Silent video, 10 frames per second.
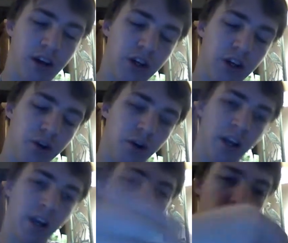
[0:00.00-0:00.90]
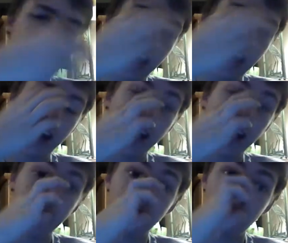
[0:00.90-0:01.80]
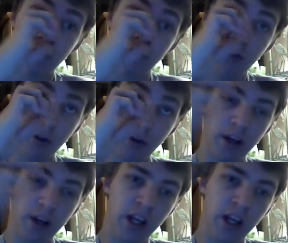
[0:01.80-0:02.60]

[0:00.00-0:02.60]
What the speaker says: You're running away, and you have to run full speed.